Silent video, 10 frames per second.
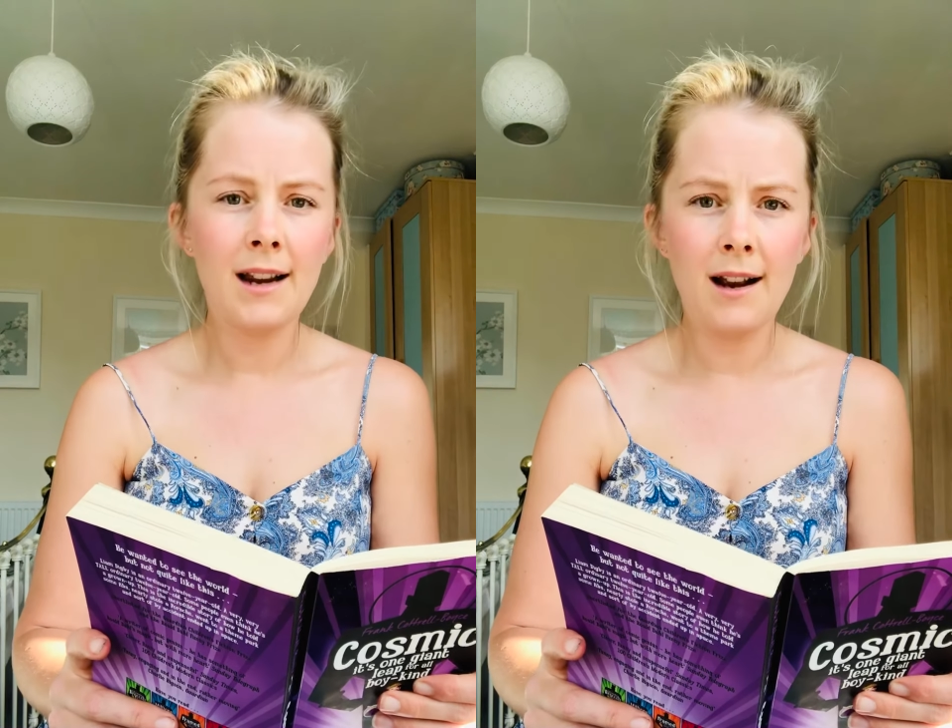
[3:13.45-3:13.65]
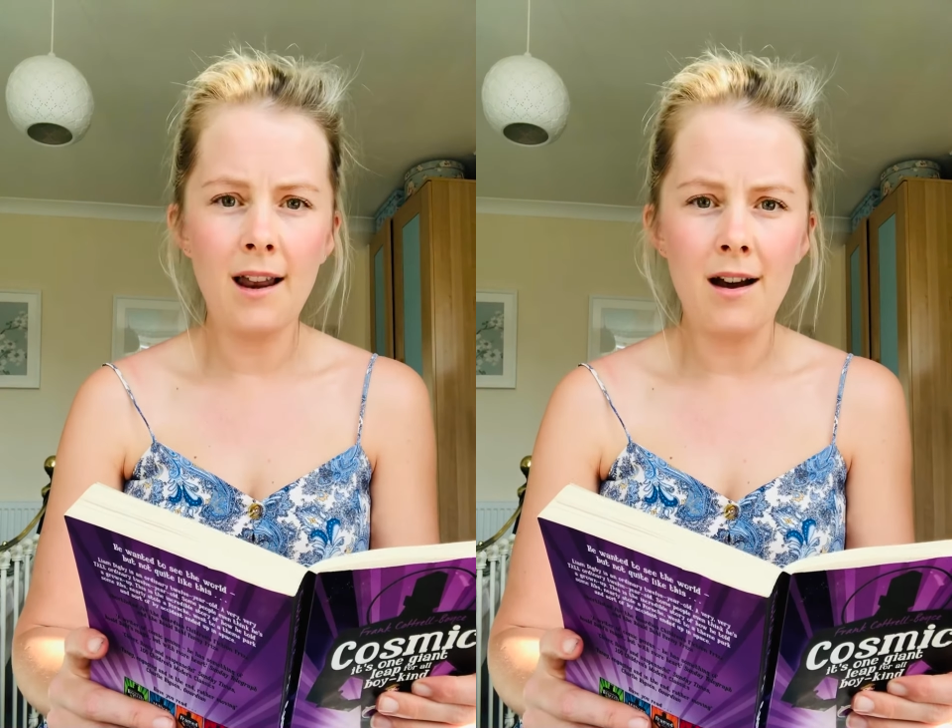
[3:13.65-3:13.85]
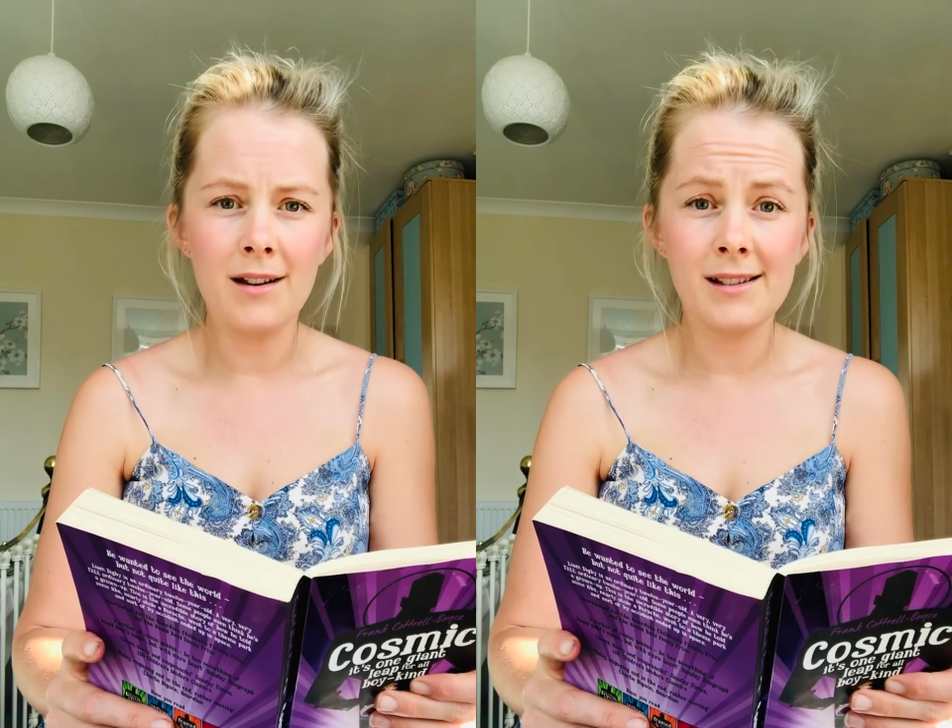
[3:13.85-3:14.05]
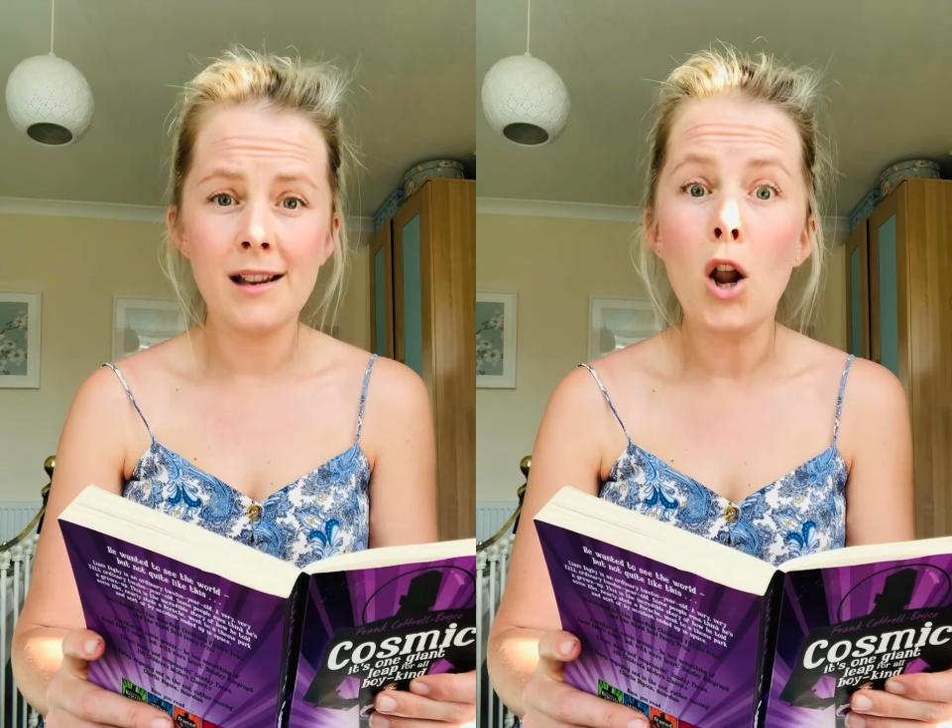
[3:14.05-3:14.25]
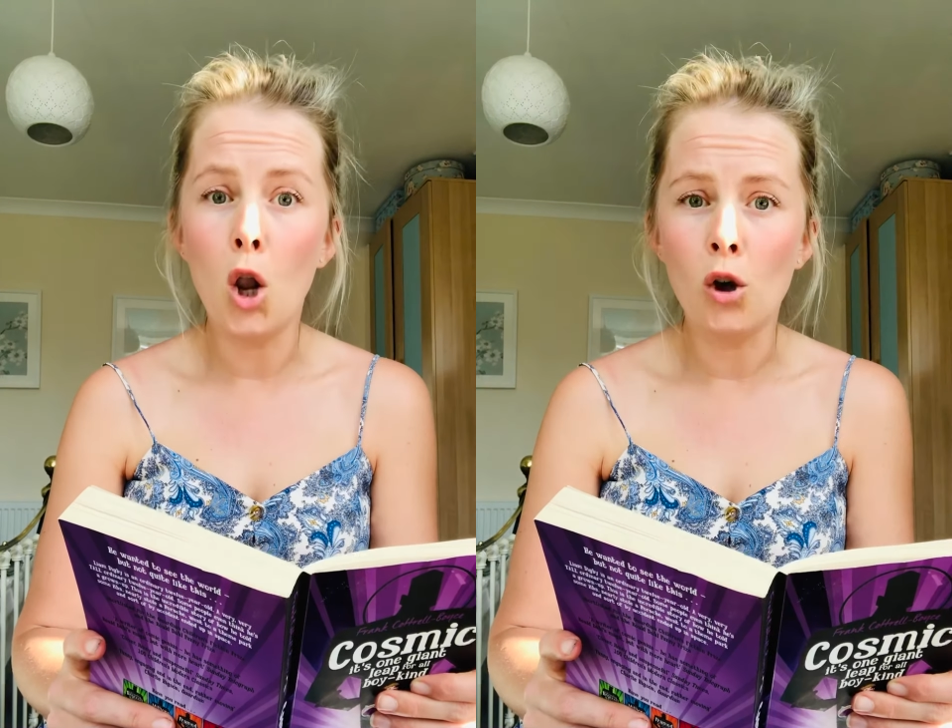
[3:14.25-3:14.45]
Class,
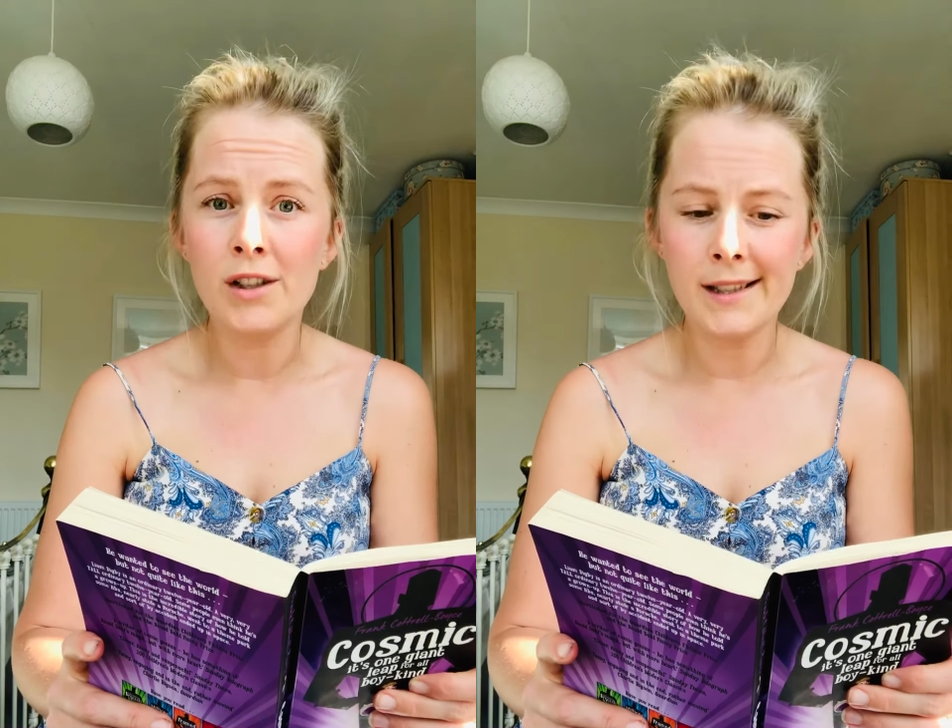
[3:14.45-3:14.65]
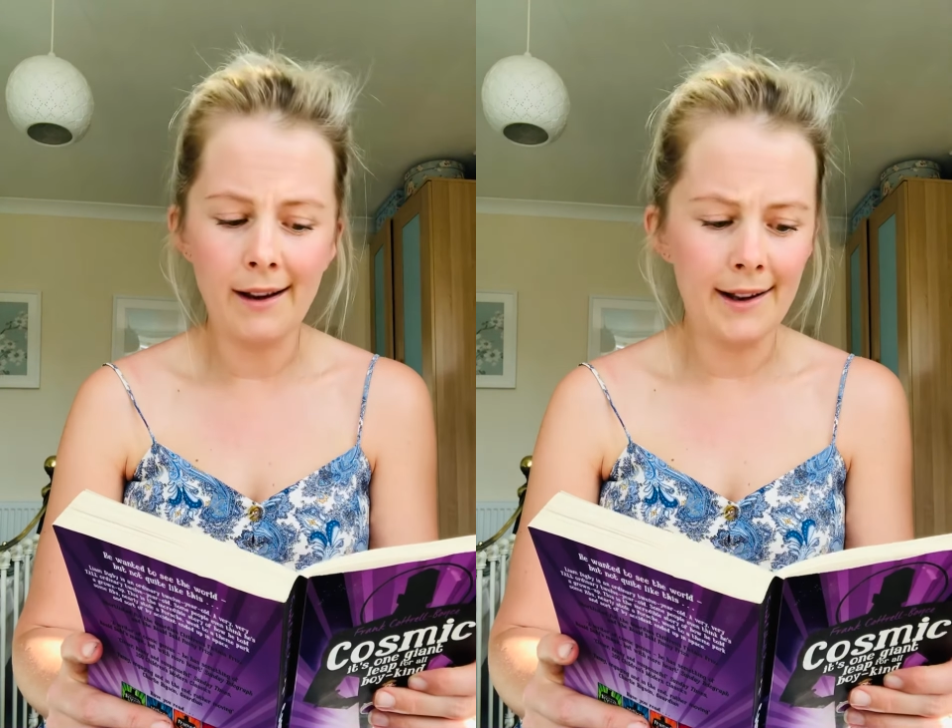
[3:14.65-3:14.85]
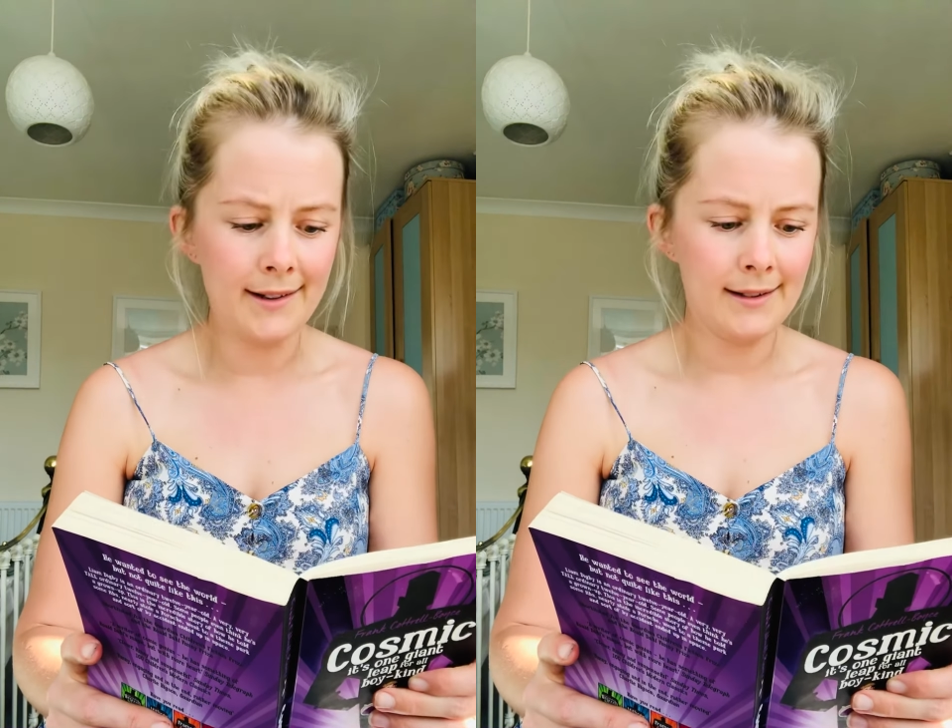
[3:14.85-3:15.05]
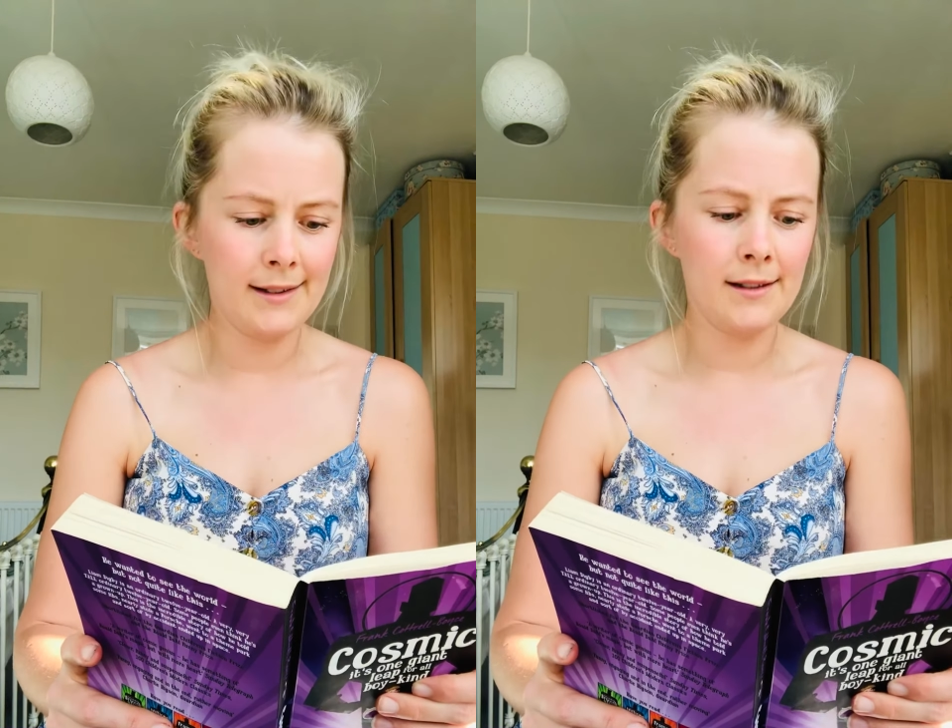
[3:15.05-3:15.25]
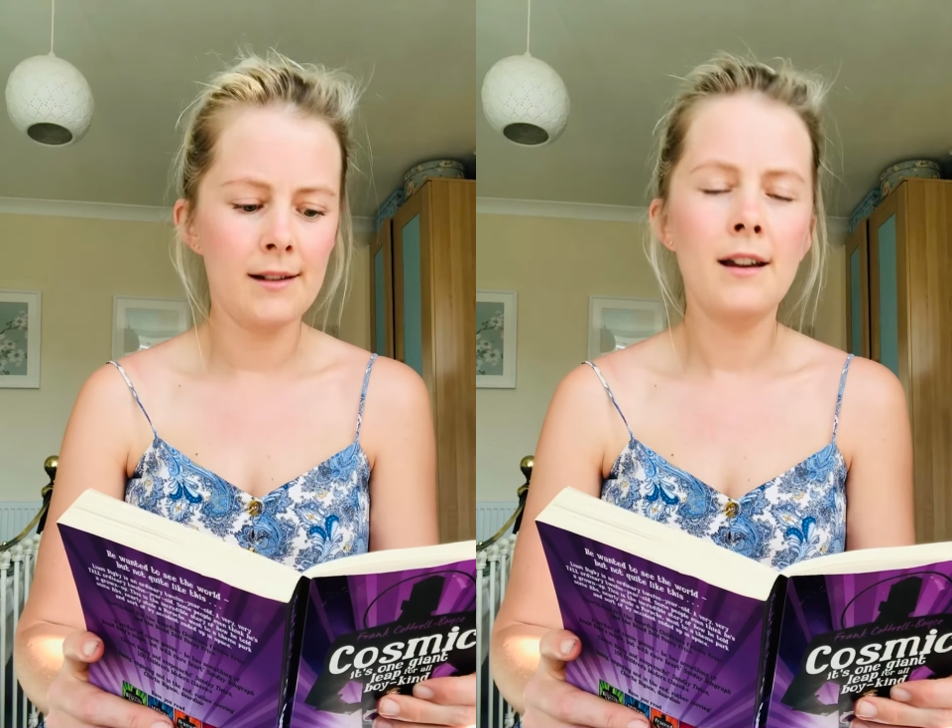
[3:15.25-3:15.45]
long silence.